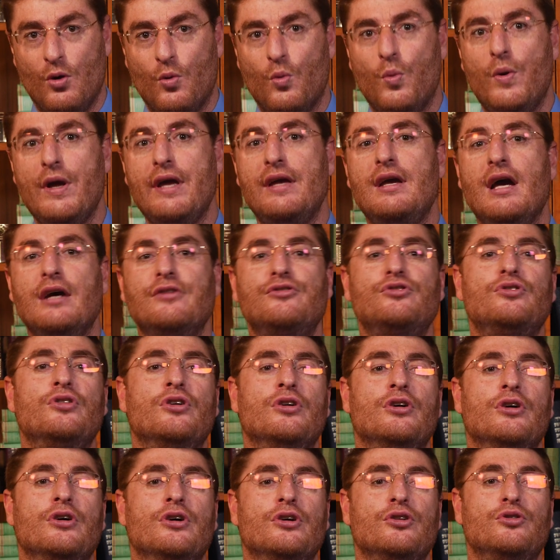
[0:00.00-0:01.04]
we get
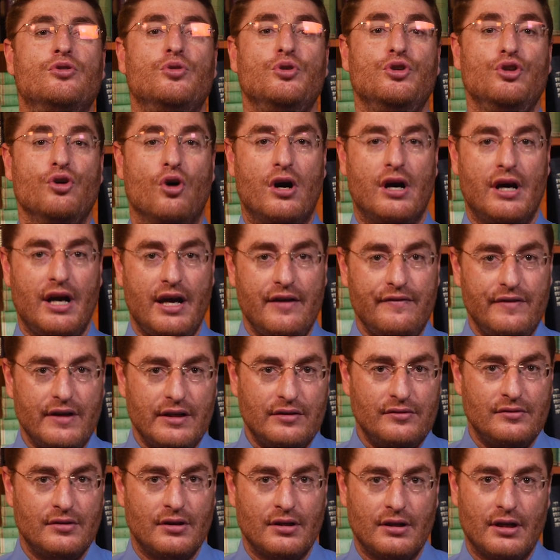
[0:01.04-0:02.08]
to
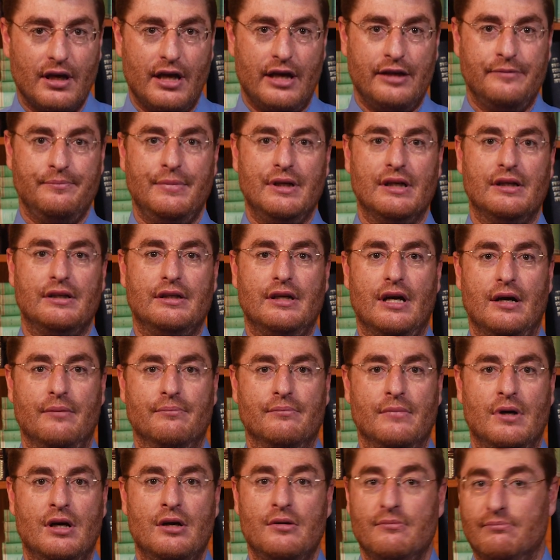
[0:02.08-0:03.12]
Yocheved and
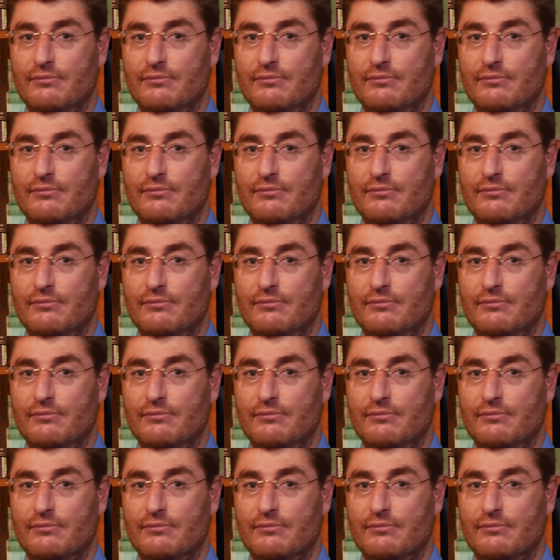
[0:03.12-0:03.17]
Miriam,